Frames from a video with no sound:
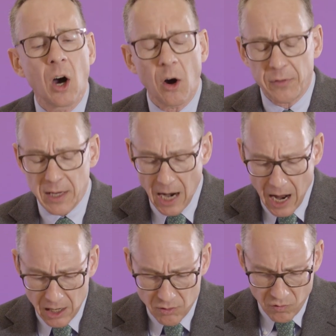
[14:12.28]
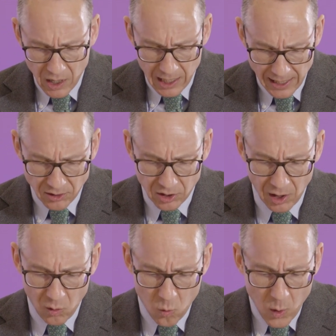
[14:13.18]
of the
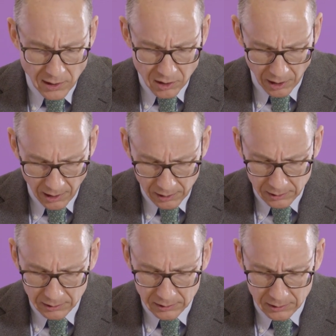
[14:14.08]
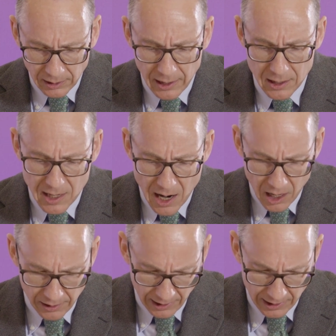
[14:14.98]
unrelenting winter in
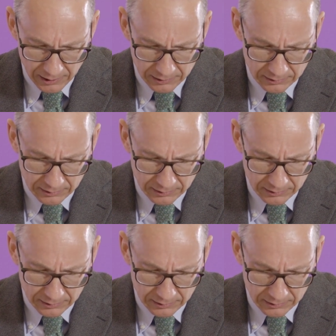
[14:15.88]
Narnia.